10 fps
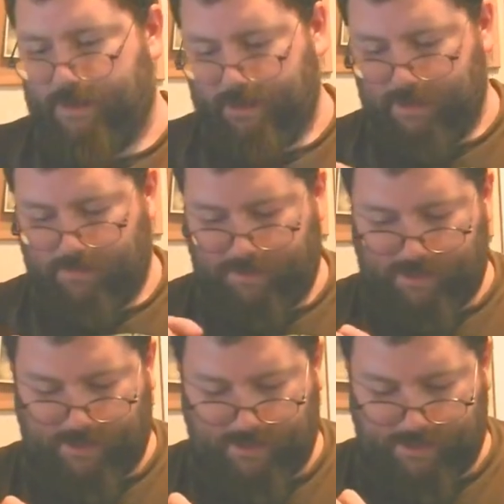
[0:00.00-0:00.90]
Pretty
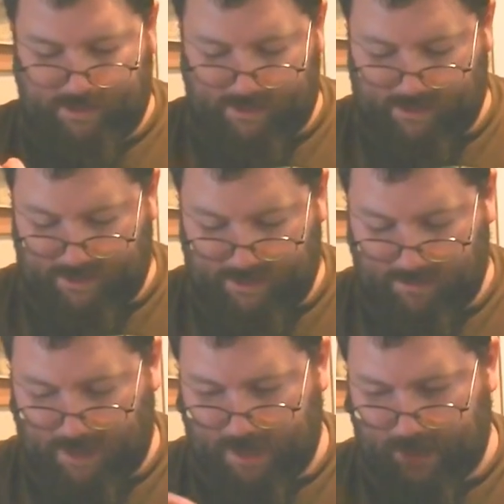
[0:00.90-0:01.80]
decent sized
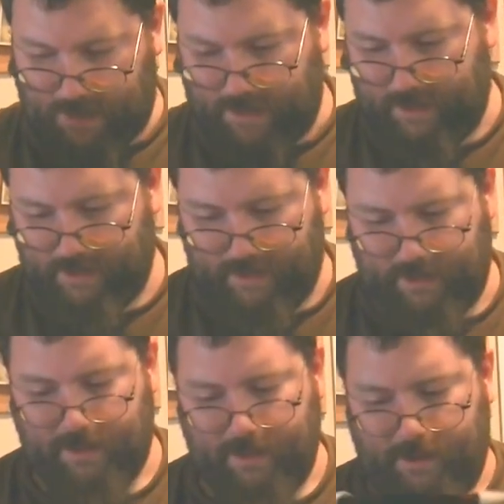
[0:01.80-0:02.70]
bag.
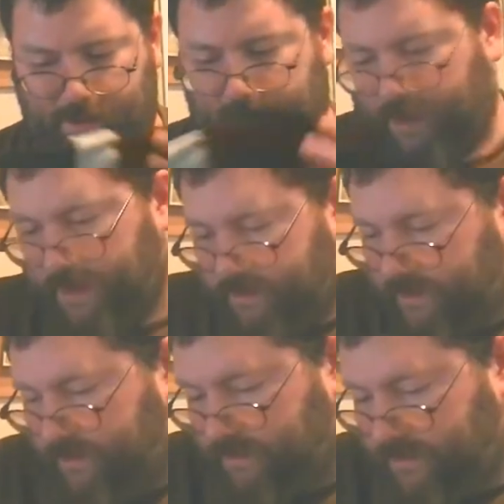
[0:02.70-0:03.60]
You could actually
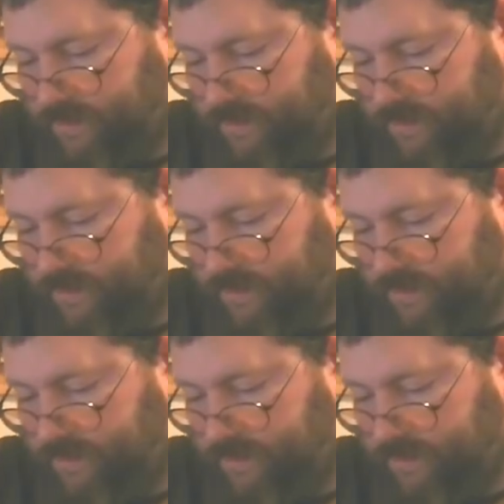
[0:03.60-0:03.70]
use this for